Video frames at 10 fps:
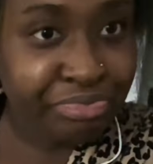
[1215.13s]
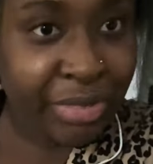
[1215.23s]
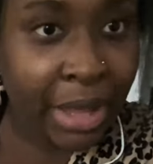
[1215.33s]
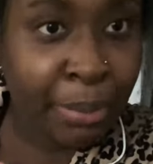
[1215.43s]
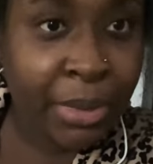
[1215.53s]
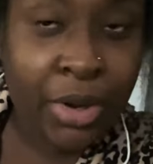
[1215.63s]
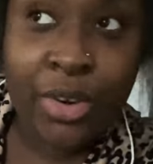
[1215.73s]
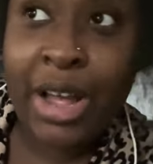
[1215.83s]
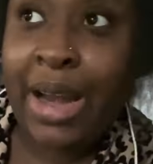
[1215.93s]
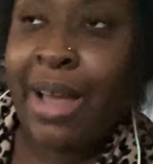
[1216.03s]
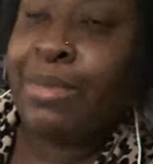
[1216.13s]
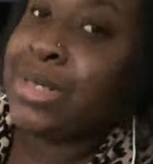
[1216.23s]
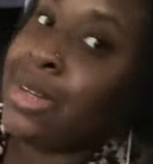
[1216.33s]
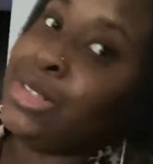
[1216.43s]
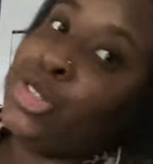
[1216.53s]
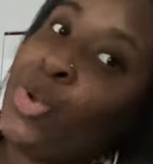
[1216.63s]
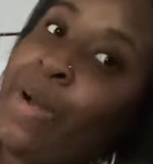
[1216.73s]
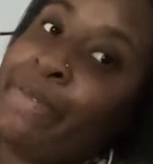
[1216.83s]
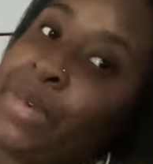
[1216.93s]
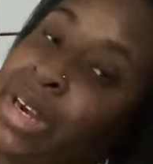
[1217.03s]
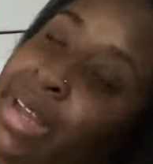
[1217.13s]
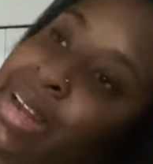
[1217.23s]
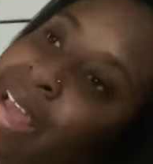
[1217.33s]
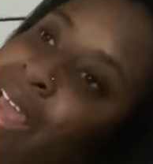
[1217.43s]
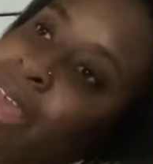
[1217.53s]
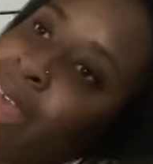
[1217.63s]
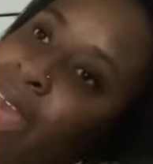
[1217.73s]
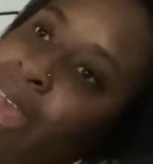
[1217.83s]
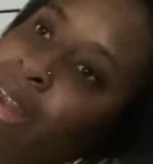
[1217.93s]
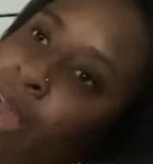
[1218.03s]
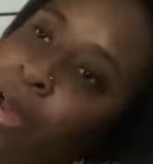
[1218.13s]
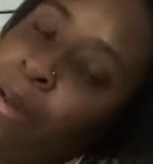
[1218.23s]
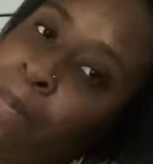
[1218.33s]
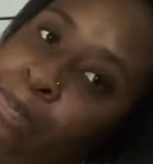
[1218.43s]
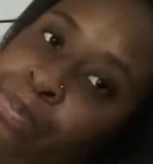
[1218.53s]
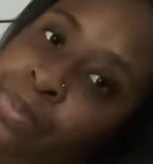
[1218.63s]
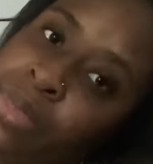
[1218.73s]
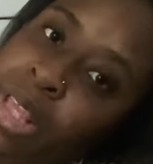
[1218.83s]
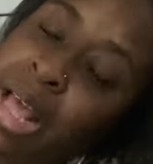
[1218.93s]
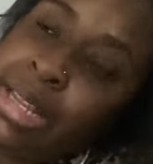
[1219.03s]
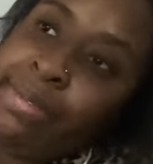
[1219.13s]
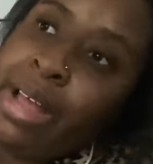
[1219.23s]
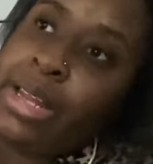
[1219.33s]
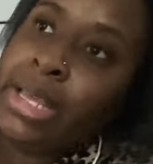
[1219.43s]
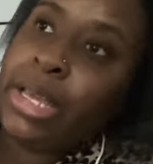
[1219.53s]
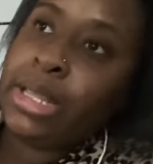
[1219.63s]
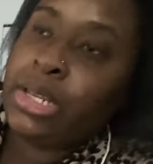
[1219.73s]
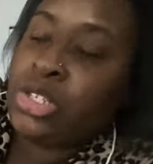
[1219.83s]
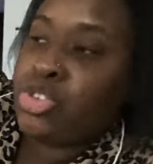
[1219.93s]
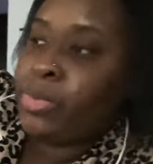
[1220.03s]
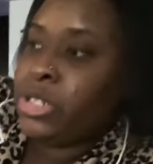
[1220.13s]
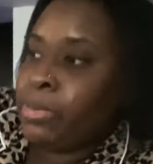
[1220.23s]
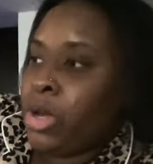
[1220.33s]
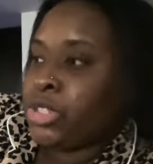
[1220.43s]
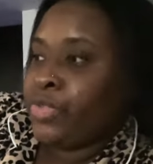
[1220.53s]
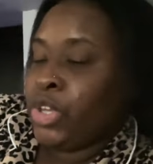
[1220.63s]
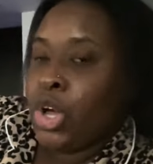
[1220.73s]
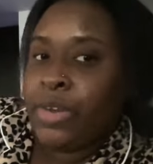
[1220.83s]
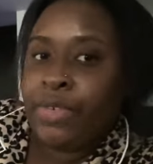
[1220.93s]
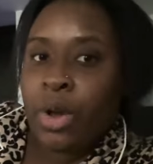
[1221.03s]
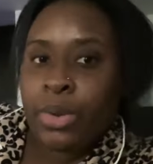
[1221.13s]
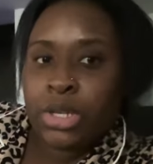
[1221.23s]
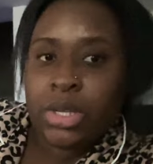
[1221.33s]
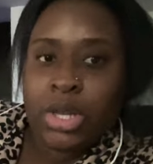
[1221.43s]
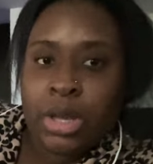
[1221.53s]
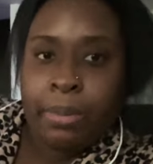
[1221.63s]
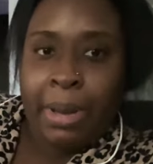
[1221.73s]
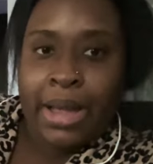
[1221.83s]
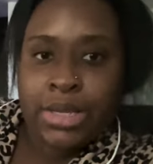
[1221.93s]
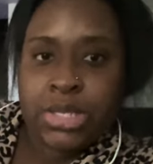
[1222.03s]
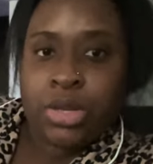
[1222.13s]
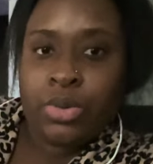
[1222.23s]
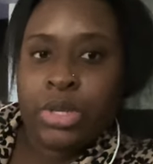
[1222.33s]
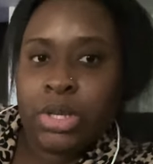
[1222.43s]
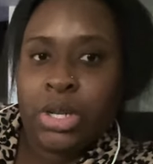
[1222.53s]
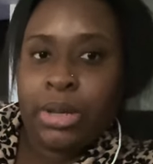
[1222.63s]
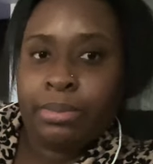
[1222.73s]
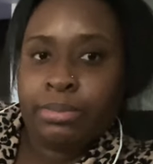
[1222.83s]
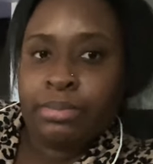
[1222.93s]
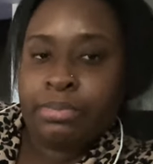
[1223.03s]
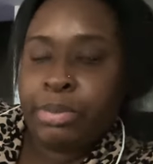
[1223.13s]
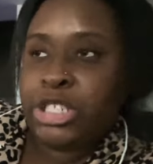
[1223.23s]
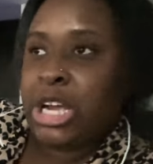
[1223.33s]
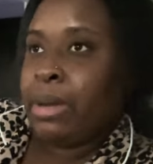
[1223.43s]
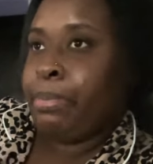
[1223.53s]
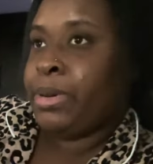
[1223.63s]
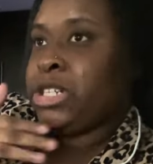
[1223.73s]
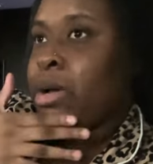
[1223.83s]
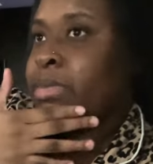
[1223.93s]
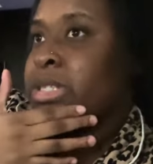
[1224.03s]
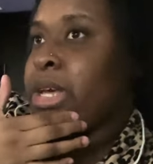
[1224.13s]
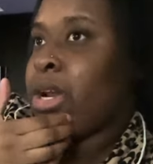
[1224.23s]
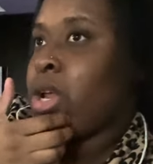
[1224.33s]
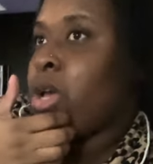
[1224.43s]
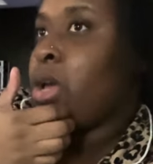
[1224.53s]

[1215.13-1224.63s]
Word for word: Yep, your girl got an Amazon storefront, and um, I'll leave that link in the description box for y'all if y'all wanna buy this cute little um pajama pajama set.